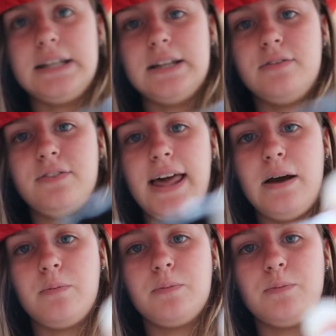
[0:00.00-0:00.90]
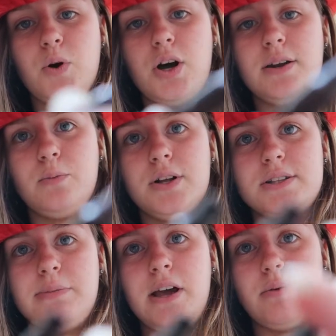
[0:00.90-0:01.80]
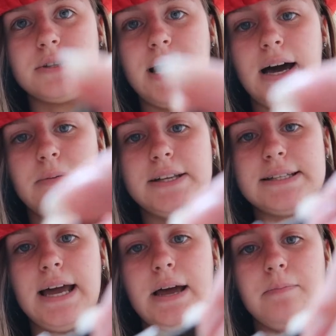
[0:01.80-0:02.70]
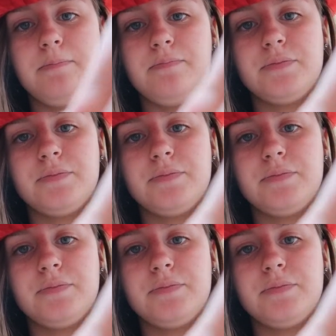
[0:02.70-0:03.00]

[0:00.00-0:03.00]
And then the flat one wants to be on top this time.